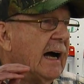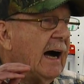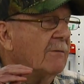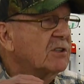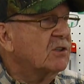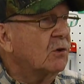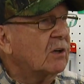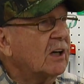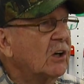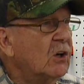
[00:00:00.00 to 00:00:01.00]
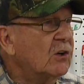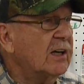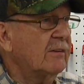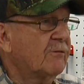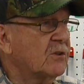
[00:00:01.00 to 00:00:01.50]
I was sort of
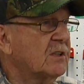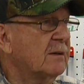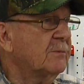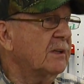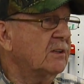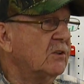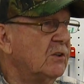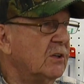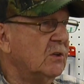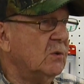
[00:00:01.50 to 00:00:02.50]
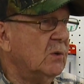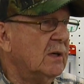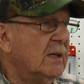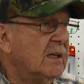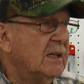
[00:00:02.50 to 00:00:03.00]
looking for something to do.
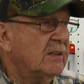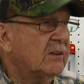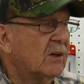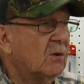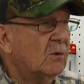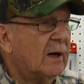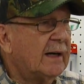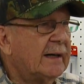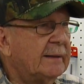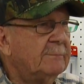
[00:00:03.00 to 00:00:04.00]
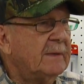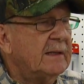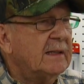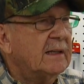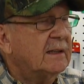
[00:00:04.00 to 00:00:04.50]
So
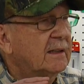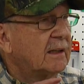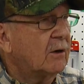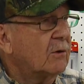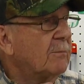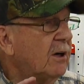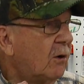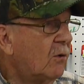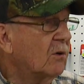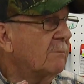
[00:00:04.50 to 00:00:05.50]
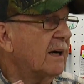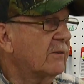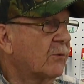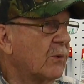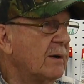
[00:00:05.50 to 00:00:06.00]
lo and behold, in about
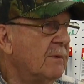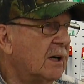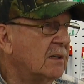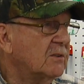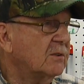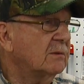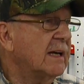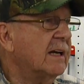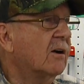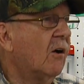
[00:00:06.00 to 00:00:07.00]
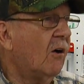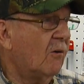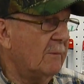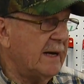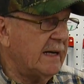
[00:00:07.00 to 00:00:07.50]
3 months, he
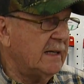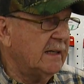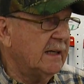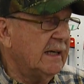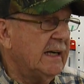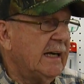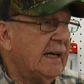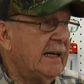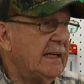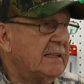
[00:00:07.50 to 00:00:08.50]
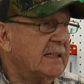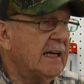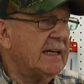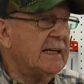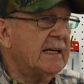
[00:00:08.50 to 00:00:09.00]
called me and he
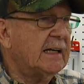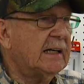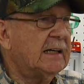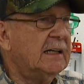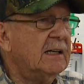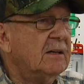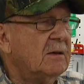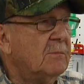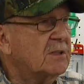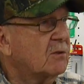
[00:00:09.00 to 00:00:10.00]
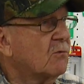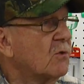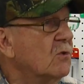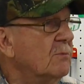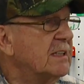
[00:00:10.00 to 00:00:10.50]
said, Mr.
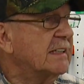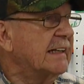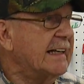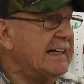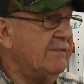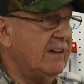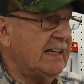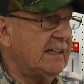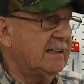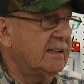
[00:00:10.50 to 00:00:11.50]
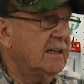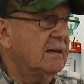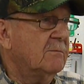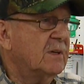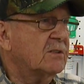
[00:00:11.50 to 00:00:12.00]
Groom is leaving.
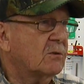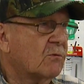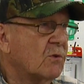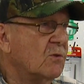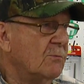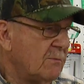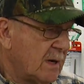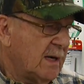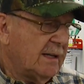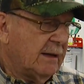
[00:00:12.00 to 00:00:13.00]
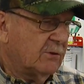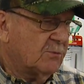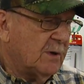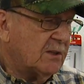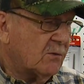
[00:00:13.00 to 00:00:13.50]
Mr. Groom, there was
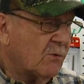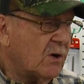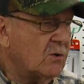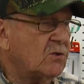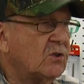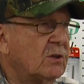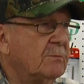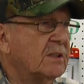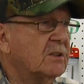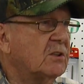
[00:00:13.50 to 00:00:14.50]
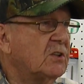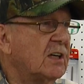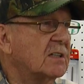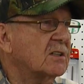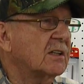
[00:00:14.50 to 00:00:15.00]
Mr. Roach, Mr.
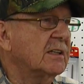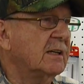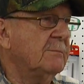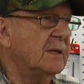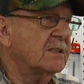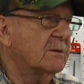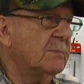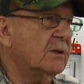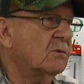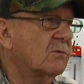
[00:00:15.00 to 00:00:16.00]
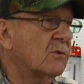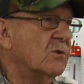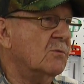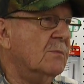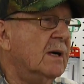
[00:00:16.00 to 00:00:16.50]
Chesley, and Mr. Bill
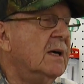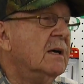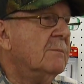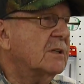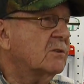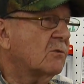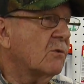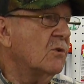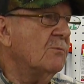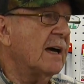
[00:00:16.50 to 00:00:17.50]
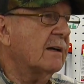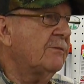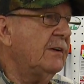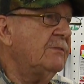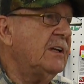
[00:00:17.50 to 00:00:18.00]
Groom. Mr. Groom had a
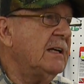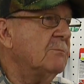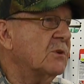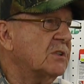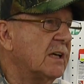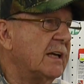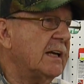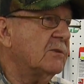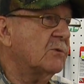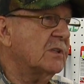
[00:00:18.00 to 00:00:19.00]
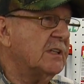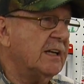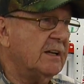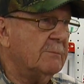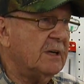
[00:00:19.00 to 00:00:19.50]
15% interest
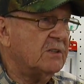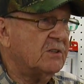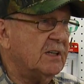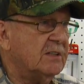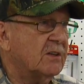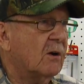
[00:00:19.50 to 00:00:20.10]
in the business.